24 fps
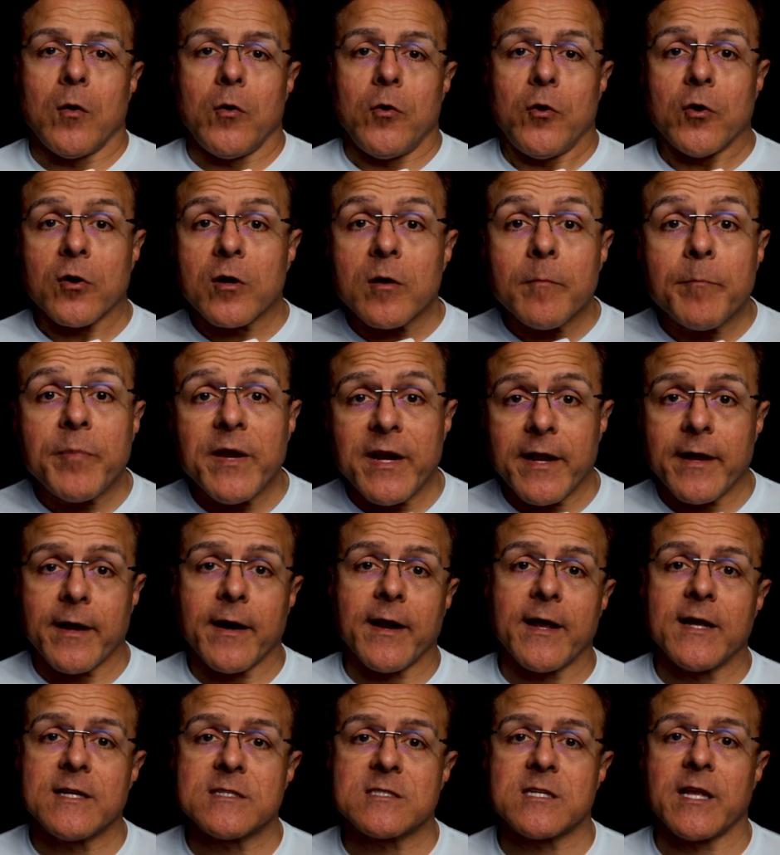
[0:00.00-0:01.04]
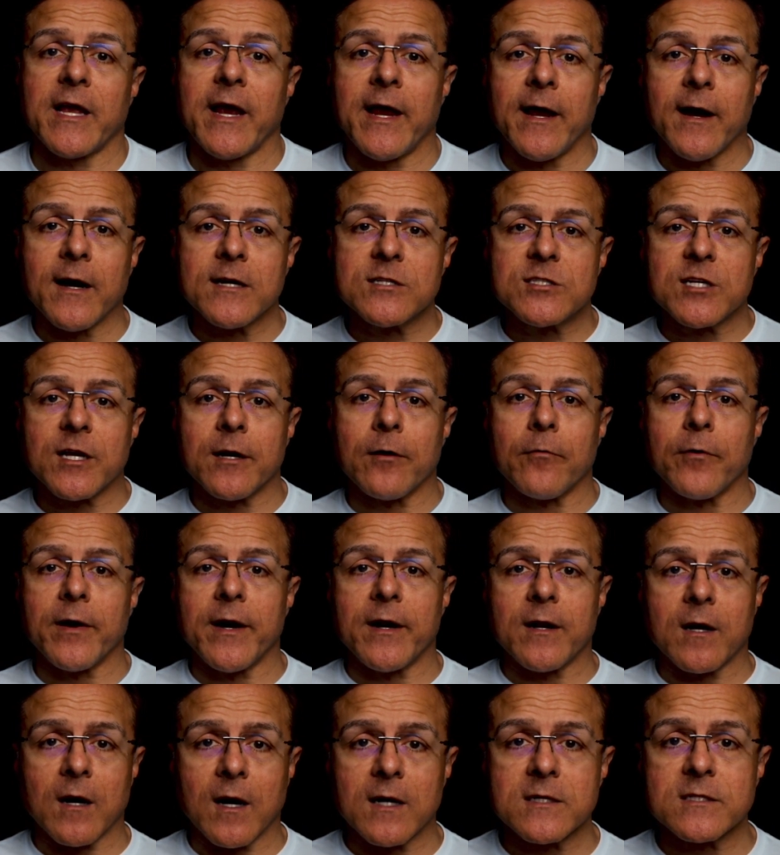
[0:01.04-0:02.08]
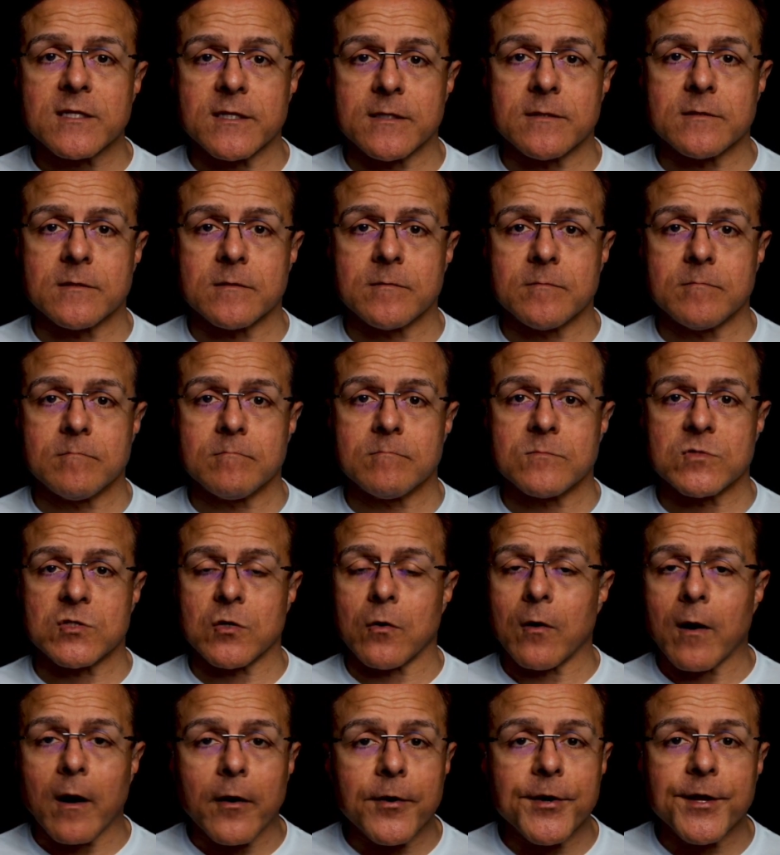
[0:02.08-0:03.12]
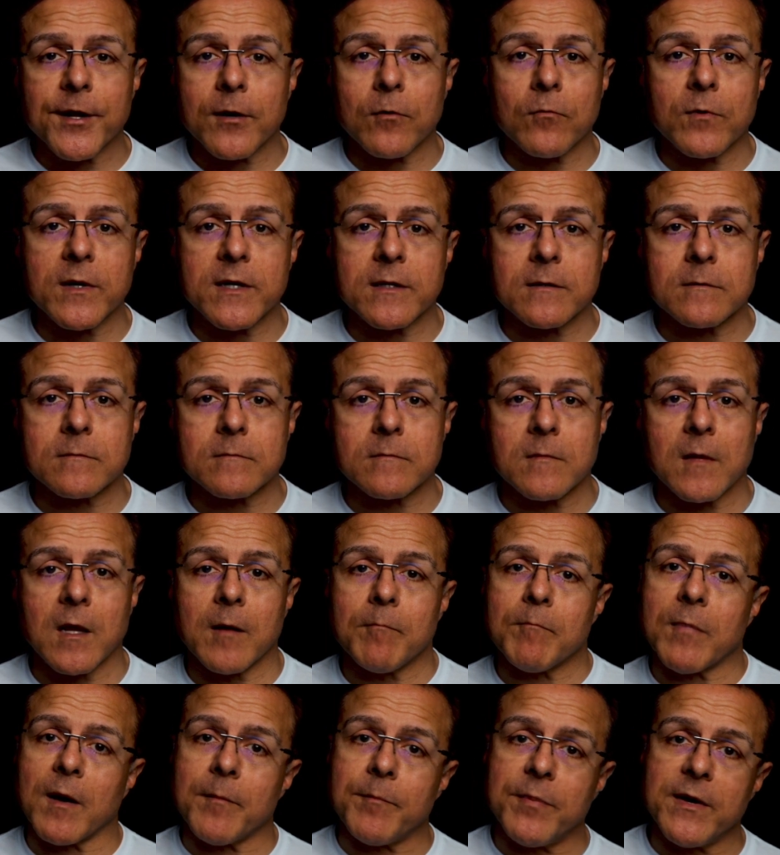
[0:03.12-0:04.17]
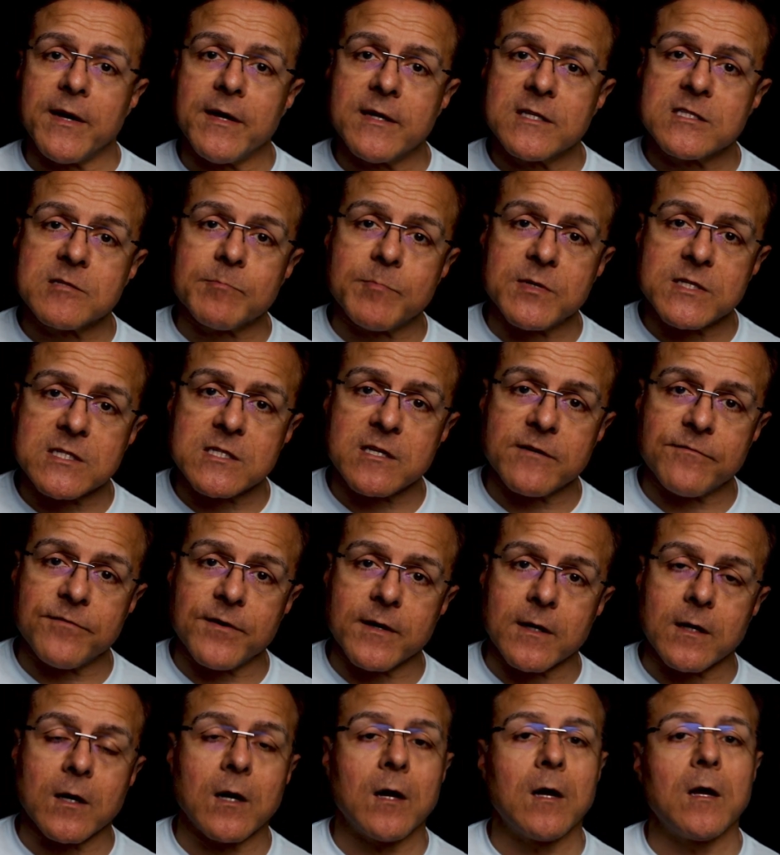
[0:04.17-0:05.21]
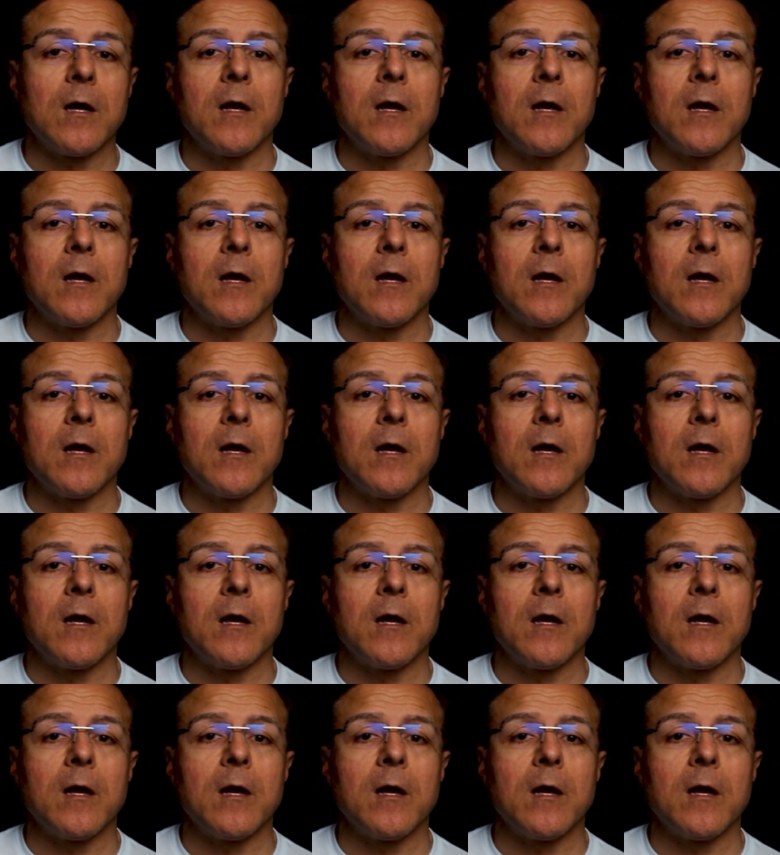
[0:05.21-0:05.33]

You're competing against AI-generated content. So how are you going to win? By being specific.